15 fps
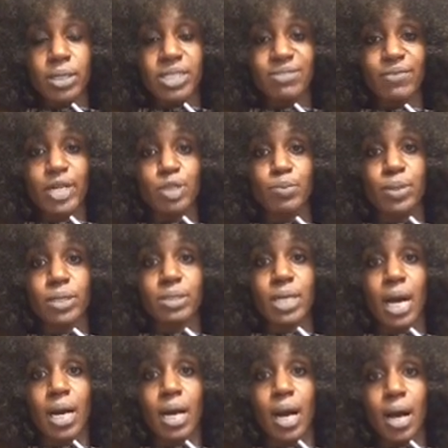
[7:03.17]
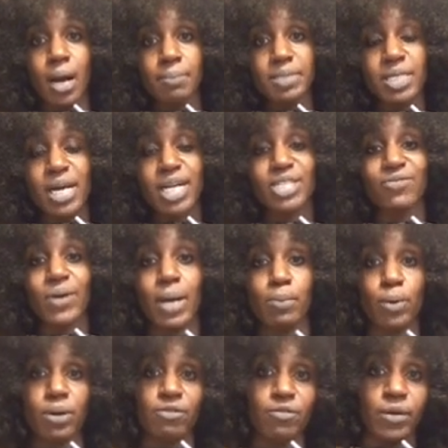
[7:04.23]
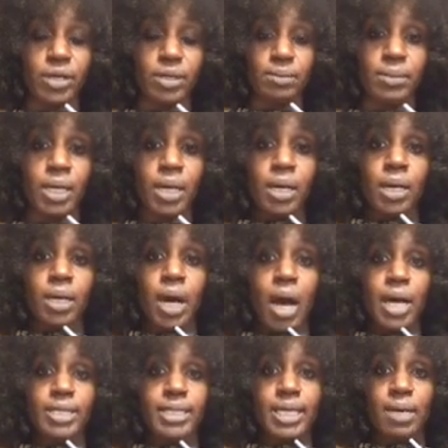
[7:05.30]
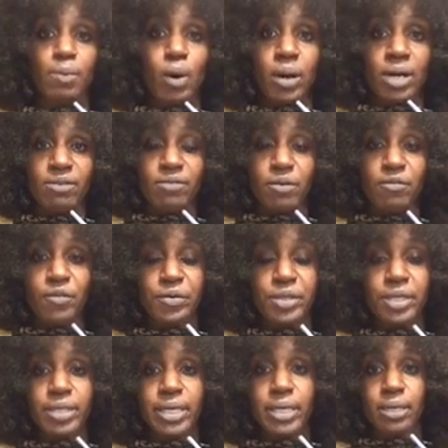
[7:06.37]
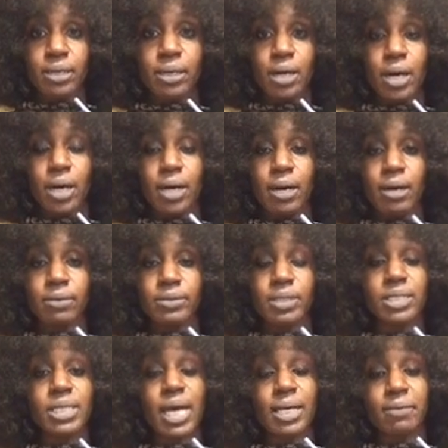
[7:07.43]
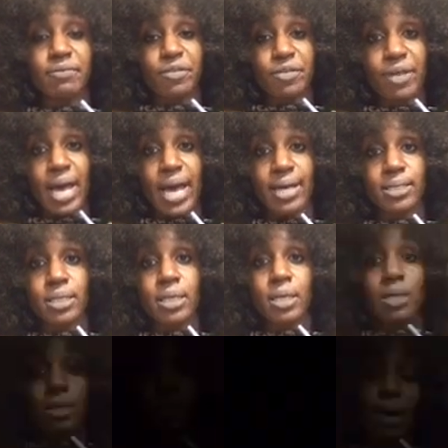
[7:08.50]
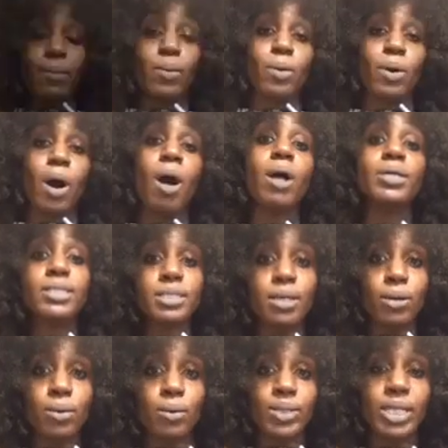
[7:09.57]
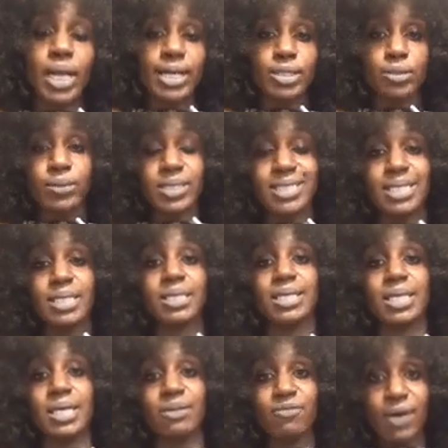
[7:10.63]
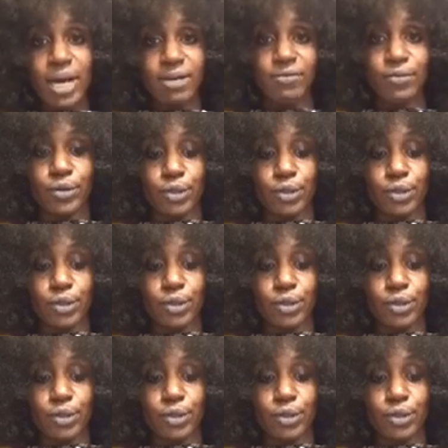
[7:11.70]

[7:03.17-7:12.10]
It's facebook.com/Fibroid Freedom to get more info for the link to sign up for that. I also would like to extend an invite for